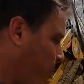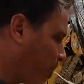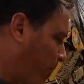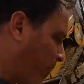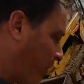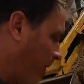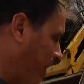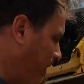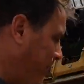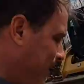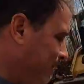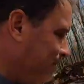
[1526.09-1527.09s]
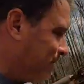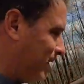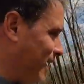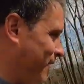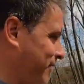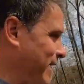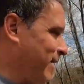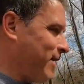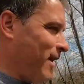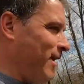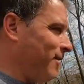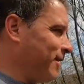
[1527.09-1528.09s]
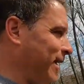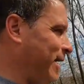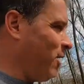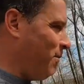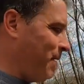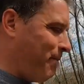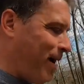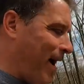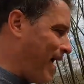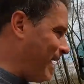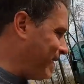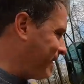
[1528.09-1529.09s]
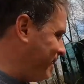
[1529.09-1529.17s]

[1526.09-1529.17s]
I don't think I don't think he'll be back.